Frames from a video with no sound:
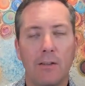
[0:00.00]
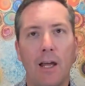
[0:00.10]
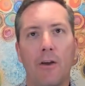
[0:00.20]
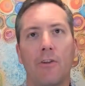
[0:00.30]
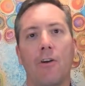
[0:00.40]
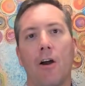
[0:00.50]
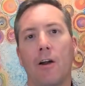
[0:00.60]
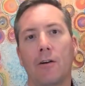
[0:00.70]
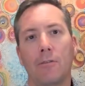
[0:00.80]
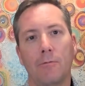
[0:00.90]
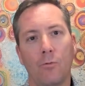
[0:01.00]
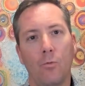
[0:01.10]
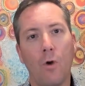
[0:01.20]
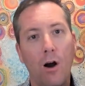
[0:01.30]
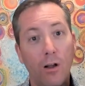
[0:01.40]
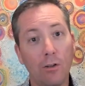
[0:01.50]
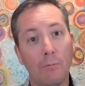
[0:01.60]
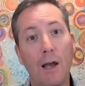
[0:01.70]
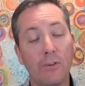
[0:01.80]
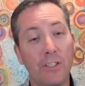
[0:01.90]
Now, there are wall
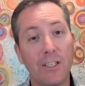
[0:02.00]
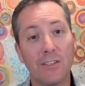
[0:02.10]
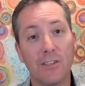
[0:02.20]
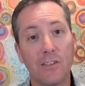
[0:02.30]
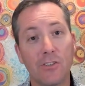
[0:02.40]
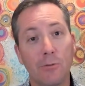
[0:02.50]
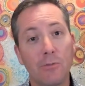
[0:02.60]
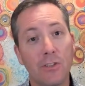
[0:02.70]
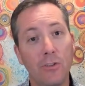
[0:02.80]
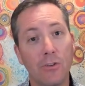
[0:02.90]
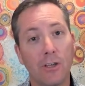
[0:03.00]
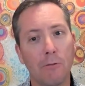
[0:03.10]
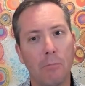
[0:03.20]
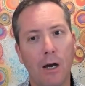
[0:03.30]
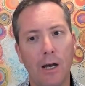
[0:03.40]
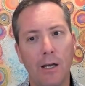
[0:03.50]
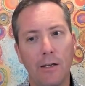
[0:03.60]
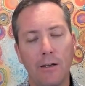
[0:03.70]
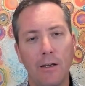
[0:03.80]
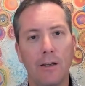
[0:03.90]
mounting systems that you can
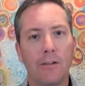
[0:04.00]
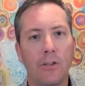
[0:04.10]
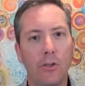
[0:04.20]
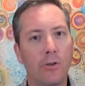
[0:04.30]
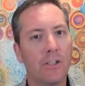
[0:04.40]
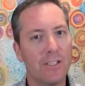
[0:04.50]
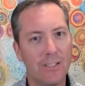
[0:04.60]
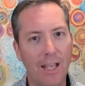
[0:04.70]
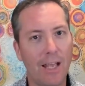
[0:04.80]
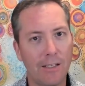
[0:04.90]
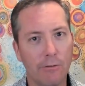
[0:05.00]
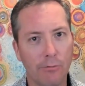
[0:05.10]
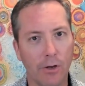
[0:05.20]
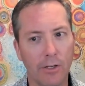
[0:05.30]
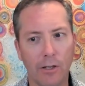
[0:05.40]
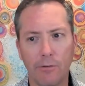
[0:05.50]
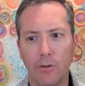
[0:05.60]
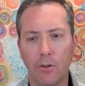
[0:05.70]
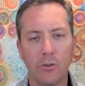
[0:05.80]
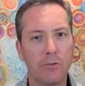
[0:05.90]
buy that you can stand in front of,
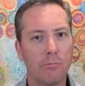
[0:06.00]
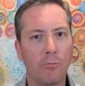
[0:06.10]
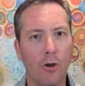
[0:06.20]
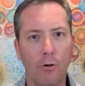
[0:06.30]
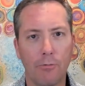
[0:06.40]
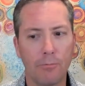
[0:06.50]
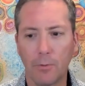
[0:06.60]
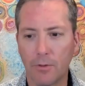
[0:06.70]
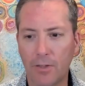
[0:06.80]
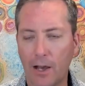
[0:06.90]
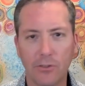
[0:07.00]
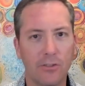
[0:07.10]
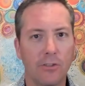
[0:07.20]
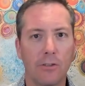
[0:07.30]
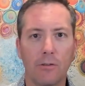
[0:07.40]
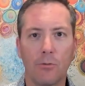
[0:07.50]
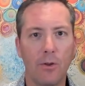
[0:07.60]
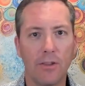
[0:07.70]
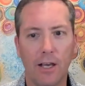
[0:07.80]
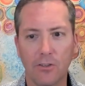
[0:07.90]
and those go from $1,000 to
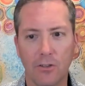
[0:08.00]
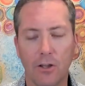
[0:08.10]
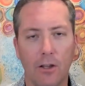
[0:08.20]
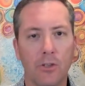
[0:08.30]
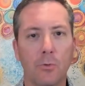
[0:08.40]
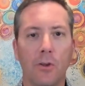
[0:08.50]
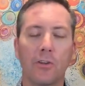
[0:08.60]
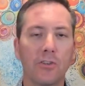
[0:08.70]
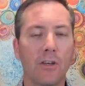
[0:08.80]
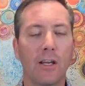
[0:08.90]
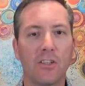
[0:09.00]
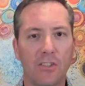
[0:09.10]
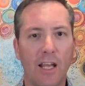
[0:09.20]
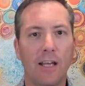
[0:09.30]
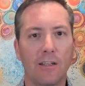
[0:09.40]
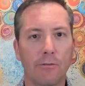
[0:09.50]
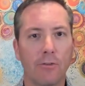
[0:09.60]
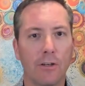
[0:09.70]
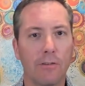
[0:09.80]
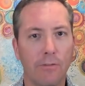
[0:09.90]
$3,000, where you just kind of stand in
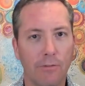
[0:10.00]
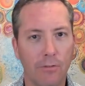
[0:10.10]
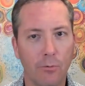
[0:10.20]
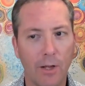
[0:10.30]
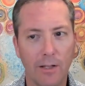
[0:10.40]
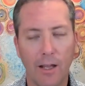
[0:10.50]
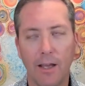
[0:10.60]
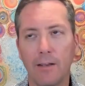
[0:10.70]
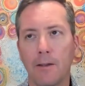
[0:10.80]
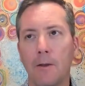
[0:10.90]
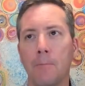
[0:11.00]
front of the red light